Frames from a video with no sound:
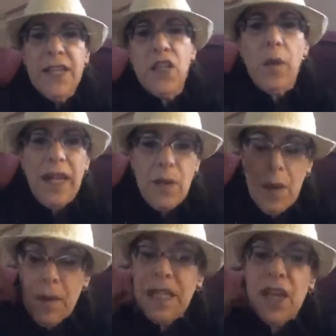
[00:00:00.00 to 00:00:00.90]
So I knew
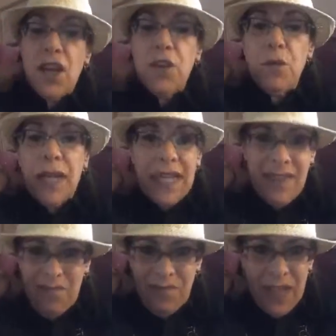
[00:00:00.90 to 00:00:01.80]
I wasn't going to
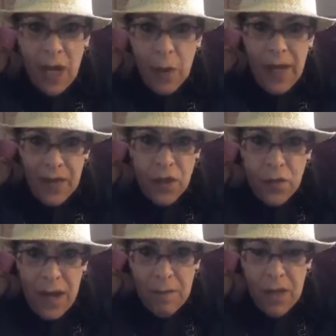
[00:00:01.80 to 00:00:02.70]
really, hit the
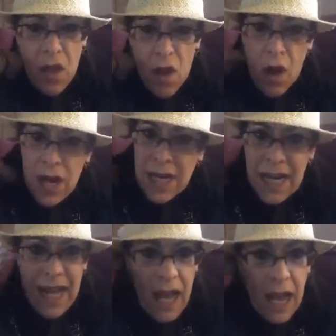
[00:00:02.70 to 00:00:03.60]
treadmill hard.
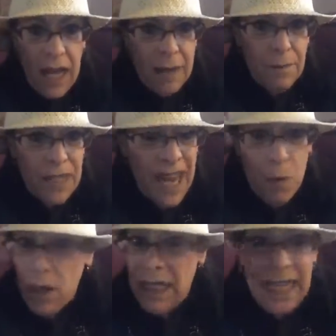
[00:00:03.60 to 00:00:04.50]
Today
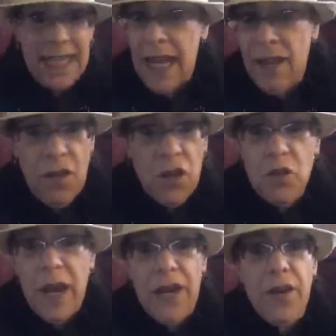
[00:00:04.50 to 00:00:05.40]
wasn't a day that the
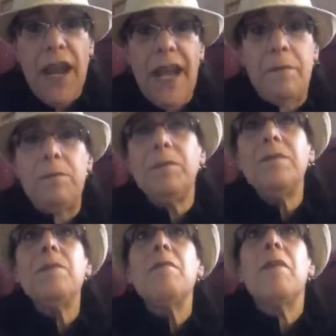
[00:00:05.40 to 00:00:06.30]
trainer came,
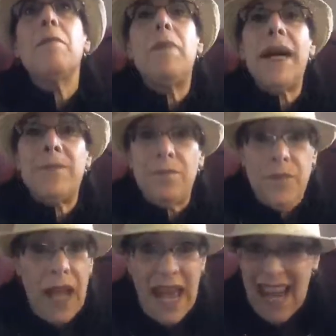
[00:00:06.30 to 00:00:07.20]
but
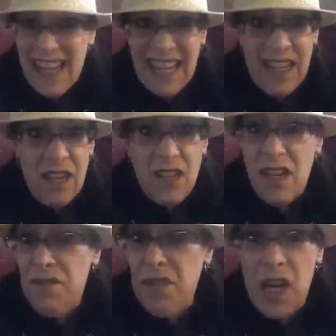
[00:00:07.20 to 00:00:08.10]
I had to get
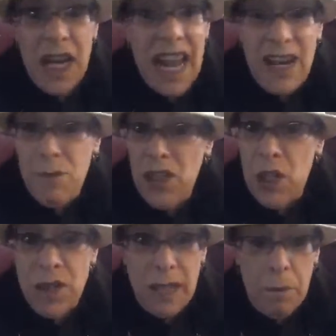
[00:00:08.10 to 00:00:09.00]
stuff done. I had to
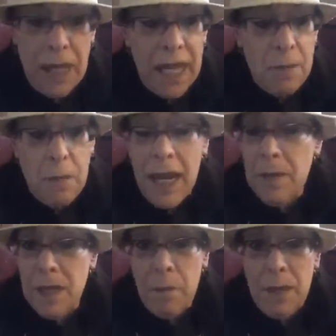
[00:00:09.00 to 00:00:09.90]
return something and pick
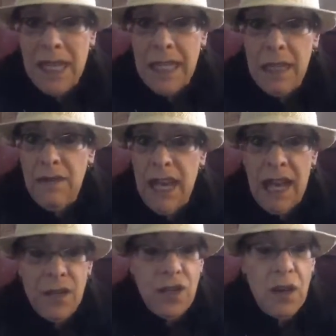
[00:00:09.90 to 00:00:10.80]
up something at
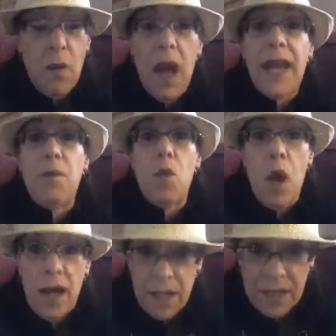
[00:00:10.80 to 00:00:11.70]
CVS. So I
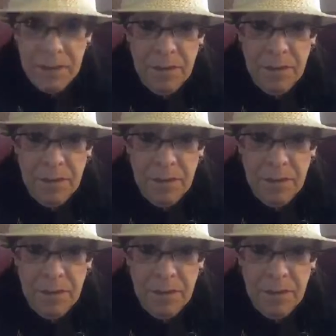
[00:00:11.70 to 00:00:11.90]
walked.